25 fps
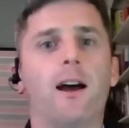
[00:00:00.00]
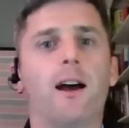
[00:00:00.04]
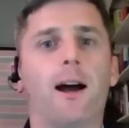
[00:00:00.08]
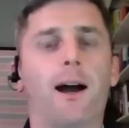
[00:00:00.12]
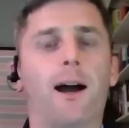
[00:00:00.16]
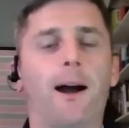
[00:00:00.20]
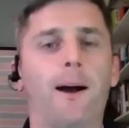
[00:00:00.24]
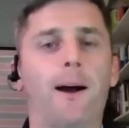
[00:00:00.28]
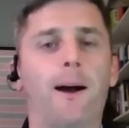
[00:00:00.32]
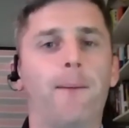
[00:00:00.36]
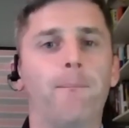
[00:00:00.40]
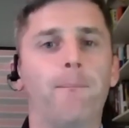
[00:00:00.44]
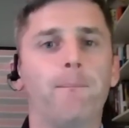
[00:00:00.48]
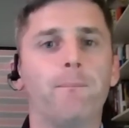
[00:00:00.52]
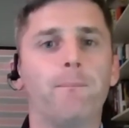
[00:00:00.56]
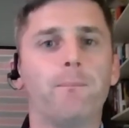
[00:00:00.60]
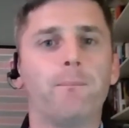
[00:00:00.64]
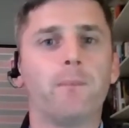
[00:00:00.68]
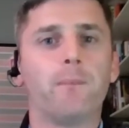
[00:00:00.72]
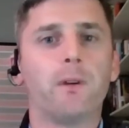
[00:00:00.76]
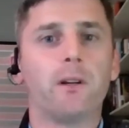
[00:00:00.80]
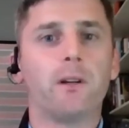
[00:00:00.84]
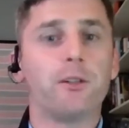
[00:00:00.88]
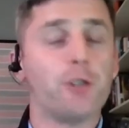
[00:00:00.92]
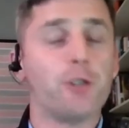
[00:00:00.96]
Um,
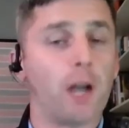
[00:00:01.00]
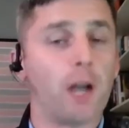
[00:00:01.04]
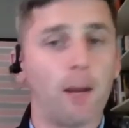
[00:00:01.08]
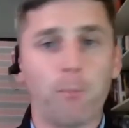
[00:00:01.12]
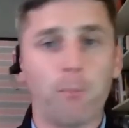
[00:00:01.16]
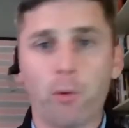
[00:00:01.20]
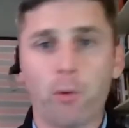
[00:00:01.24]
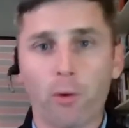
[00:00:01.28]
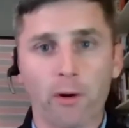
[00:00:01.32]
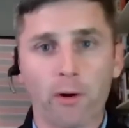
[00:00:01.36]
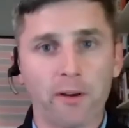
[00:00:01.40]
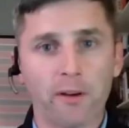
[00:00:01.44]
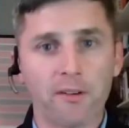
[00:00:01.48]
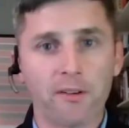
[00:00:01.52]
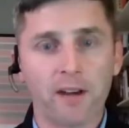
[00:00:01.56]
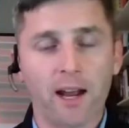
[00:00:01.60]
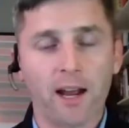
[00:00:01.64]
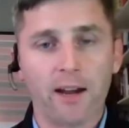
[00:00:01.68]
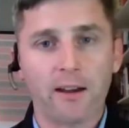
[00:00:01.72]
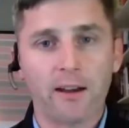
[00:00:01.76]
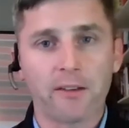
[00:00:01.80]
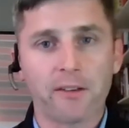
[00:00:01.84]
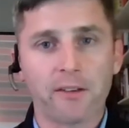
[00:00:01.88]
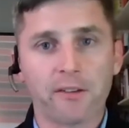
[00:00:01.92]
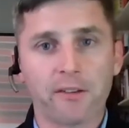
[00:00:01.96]
a job board is
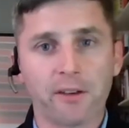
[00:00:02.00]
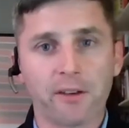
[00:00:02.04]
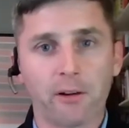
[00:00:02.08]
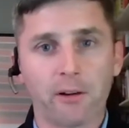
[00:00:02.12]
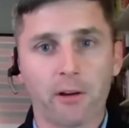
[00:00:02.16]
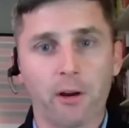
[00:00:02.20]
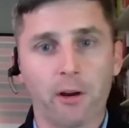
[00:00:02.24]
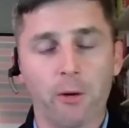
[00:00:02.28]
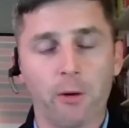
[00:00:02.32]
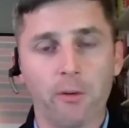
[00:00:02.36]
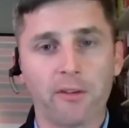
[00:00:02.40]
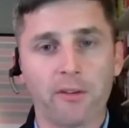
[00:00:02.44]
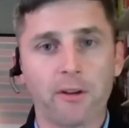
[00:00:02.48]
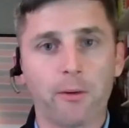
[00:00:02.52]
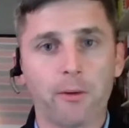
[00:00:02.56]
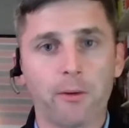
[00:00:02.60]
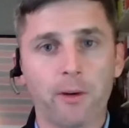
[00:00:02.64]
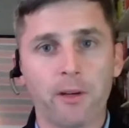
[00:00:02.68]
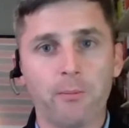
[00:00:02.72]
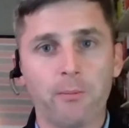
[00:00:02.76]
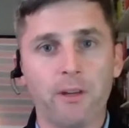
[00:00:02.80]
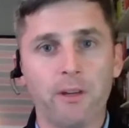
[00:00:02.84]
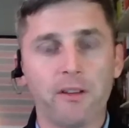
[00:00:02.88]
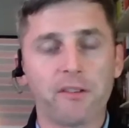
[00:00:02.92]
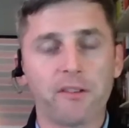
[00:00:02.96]
not necessarily always
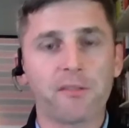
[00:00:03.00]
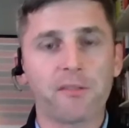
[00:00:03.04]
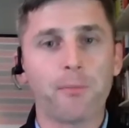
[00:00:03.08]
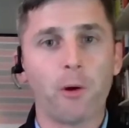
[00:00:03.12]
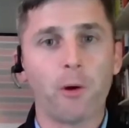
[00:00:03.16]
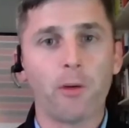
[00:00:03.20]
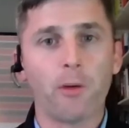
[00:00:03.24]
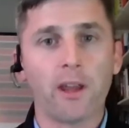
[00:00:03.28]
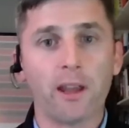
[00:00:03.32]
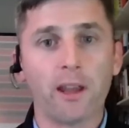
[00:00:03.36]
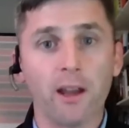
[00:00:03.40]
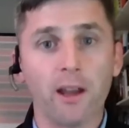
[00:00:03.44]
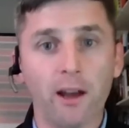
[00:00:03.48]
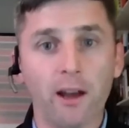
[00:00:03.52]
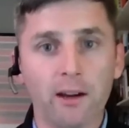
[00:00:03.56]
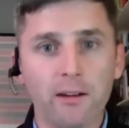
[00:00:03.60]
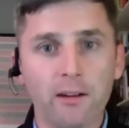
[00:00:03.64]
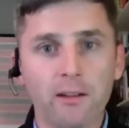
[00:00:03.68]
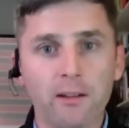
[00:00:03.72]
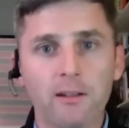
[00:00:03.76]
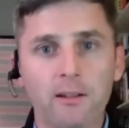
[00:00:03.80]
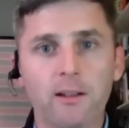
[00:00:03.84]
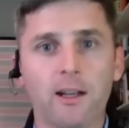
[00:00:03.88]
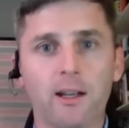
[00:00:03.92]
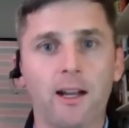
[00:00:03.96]
going to be the smoking
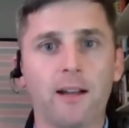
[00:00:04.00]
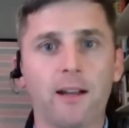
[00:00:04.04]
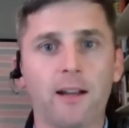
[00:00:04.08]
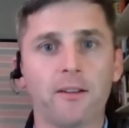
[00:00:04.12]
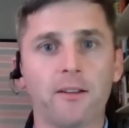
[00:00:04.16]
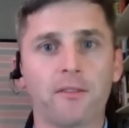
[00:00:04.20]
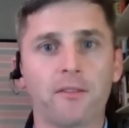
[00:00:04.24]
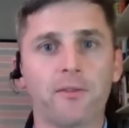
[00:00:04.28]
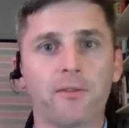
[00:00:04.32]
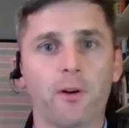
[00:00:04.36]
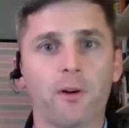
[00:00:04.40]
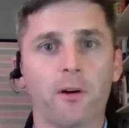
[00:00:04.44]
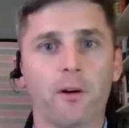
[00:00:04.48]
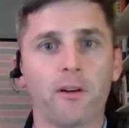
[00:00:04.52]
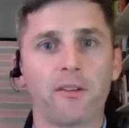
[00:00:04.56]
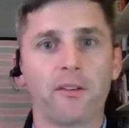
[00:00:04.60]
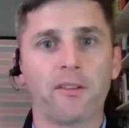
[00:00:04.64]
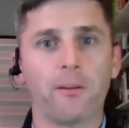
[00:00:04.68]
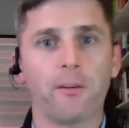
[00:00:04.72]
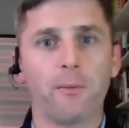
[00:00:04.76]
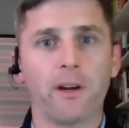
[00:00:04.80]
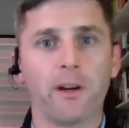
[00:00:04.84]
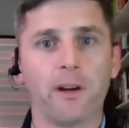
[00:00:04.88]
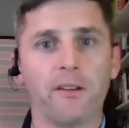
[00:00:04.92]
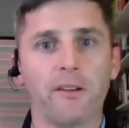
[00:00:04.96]
gun uh, as far as mm-hmm.
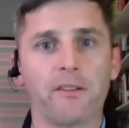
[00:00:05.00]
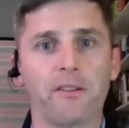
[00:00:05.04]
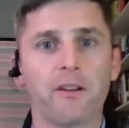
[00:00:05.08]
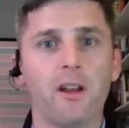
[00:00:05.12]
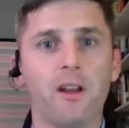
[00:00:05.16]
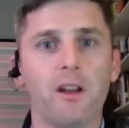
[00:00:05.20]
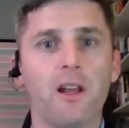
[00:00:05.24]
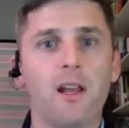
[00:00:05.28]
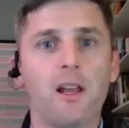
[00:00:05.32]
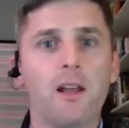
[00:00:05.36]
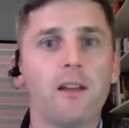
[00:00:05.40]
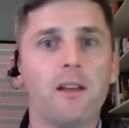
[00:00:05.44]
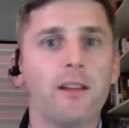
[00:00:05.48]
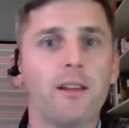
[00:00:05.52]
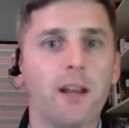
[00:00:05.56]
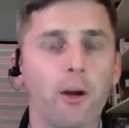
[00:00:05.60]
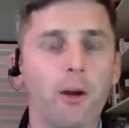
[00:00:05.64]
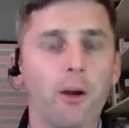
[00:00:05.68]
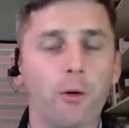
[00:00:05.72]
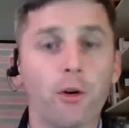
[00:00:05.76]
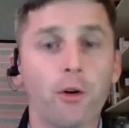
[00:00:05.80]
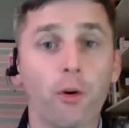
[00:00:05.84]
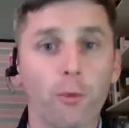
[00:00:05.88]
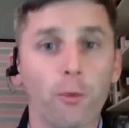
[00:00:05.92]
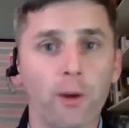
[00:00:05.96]
somebody's you
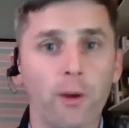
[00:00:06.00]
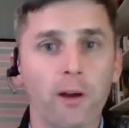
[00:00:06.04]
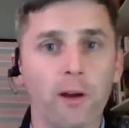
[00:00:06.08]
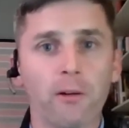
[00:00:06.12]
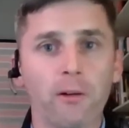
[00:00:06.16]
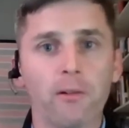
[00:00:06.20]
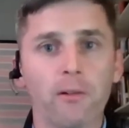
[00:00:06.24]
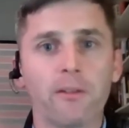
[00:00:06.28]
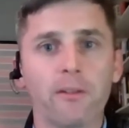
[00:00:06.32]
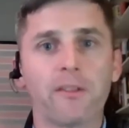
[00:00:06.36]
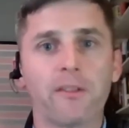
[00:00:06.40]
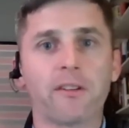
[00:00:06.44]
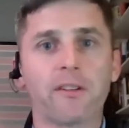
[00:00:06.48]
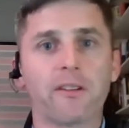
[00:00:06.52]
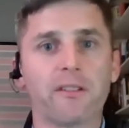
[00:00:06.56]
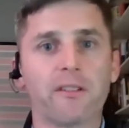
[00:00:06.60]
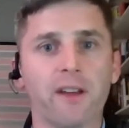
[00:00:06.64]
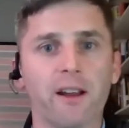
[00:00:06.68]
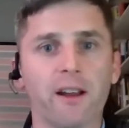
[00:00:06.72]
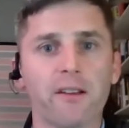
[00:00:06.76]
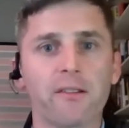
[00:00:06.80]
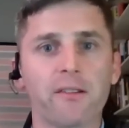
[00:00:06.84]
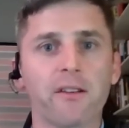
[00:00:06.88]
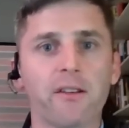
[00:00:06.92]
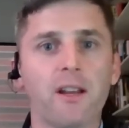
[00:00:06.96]
know career
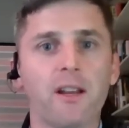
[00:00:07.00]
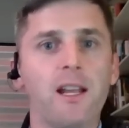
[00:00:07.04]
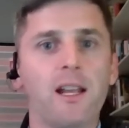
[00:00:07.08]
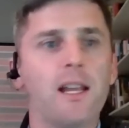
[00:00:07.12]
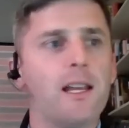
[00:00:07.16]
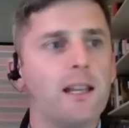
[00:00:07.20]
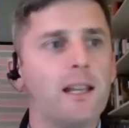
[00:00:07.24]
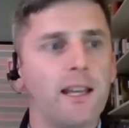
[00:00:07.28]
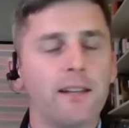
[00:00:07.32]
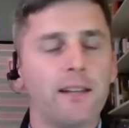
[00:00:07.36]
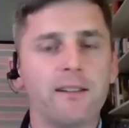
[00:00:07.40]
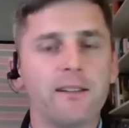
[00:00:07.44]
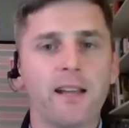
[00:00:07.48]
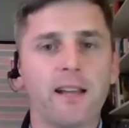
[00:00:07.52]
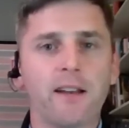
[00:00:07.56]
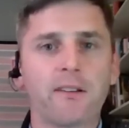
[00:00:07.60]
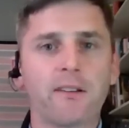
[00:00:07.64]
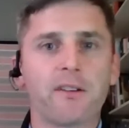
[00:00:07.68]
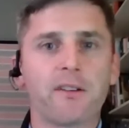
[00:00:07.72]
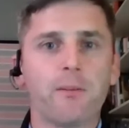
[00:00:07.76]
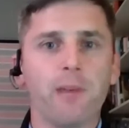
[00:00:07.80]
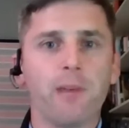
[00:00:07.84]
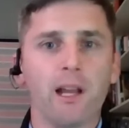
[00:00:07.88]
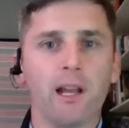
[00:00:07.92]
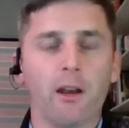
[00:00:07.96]
success it
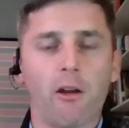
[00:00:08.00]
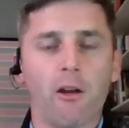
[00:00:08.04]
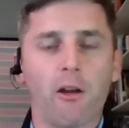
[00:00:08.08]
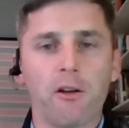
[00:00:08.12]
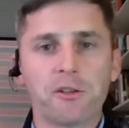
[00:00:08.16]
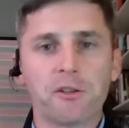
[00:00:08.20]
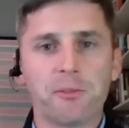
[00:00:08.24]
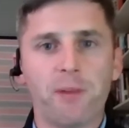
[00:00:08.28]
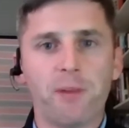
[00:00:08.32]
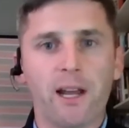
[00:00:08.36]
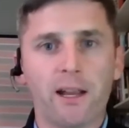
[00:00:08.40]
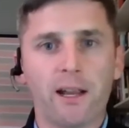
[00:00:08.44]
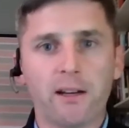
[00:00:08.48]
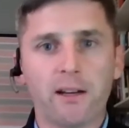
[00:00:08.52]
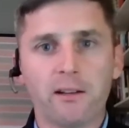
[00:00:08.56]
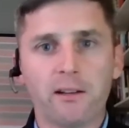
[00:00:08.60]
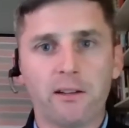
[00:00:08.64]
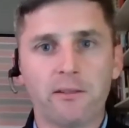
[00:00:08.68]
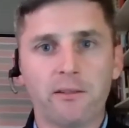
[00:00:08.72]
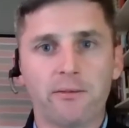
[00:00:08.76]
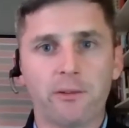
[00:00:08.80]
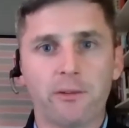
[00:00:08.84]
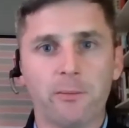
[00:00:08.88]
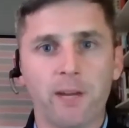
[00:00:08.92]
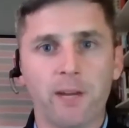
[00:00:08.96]
tends to be a launch pad
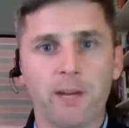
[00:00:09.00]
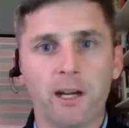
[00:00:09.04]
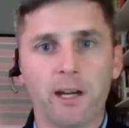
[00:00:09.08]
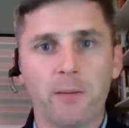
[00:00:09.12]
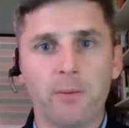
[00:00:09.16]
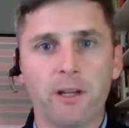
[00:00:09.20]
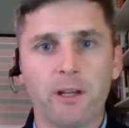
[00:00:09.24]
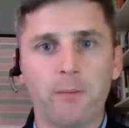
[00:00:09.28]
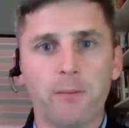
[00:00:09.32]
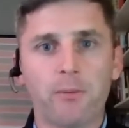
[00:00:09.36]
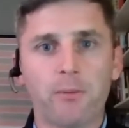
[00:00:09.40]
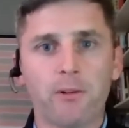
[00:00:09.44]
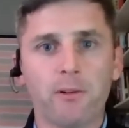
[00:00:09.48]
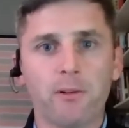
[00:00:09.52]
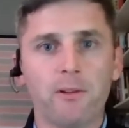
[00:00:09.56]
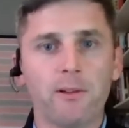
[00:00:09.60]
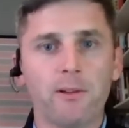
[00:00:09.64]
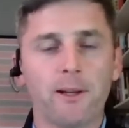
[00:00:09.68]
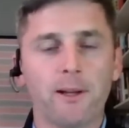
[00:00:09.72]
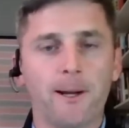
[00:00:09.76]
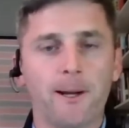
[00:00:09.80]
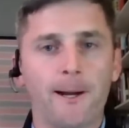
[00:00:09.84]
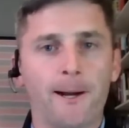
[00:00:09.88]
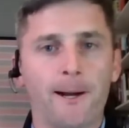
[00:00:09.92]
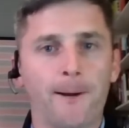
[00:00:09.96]
for many
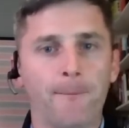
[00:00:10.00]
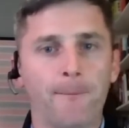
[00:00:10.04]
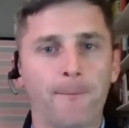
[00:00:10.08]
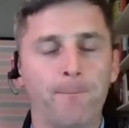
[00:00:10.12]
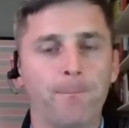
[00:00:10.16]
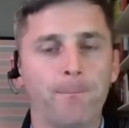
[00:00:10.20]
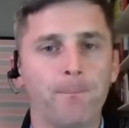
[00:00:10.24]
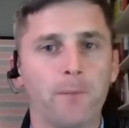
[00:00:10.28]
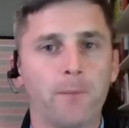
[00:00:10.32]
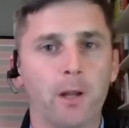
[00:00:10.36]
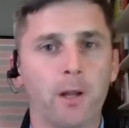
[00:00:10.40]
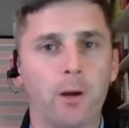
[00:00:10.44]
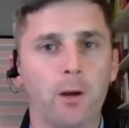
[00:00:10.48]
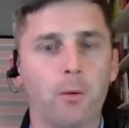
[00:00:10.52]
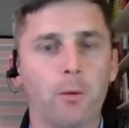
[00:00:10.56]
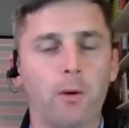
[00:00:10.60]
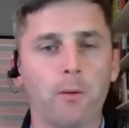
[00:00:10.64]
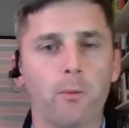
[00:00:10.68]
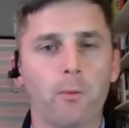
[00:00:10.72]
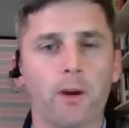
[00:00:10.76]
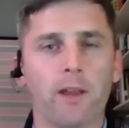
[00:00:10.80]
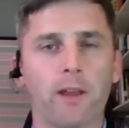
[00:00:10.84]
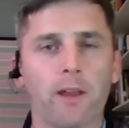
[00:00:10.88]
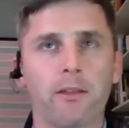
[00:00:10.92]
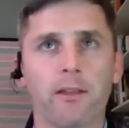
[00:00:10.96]
people um, you know
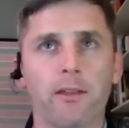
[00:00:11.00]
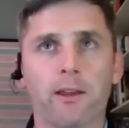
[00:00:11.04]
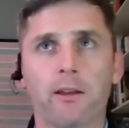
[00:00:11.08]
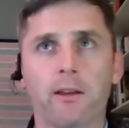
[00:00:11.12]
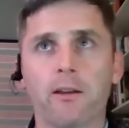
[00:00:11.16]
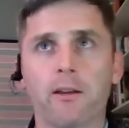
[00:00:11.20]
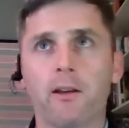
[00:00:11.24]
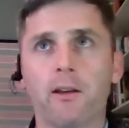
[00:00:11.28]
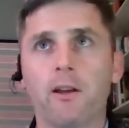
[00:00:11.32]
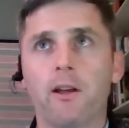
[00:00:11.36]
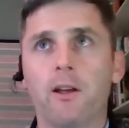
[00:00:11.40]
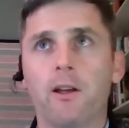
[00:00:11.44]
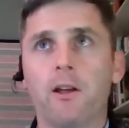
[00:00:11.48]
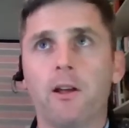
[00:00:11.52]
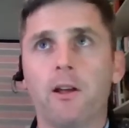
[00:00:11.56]
what, what i think